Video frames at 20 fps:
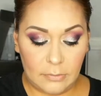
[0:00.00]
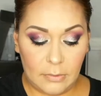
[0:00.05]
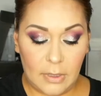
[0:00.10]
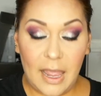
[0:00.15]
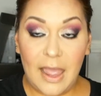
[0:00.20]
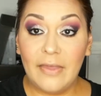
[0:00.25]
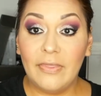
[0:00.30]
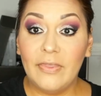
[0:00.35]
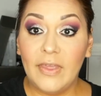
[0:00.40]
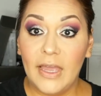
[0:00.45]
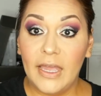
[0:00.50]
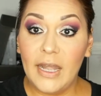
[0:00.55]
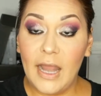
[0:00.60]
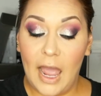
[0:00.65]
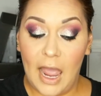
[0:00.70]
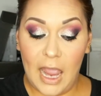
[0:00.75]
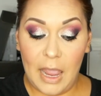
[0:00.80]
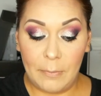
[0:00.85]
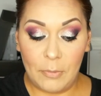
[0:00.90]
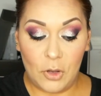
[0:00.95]
And then
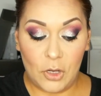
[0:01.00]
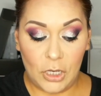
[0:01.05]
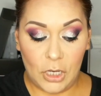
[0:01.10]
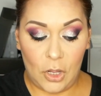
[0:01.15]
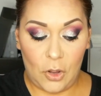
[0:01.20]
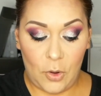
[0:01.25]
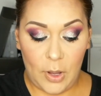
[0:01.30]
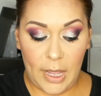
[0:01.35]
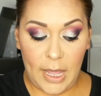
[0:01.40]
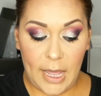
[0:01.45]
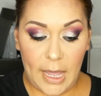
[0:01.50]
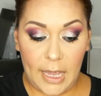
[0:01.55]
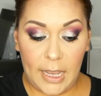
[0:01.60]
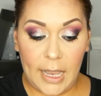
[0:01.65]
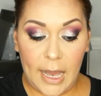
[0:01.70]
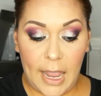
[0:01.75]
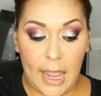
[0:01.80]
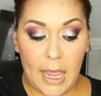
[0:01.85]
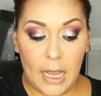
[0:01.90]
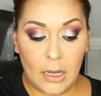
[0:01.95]
I am going to go
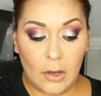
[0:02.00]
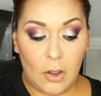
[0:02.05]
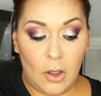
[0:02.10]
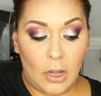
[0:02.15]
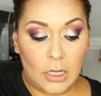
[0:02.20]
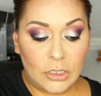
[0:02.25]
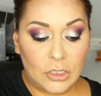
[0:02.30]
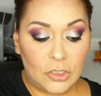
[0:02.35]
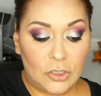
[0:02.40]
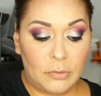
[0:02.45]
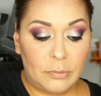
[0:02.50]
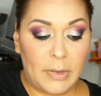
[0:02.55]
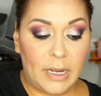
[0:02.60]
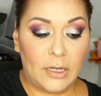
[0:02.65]
ahead and contour my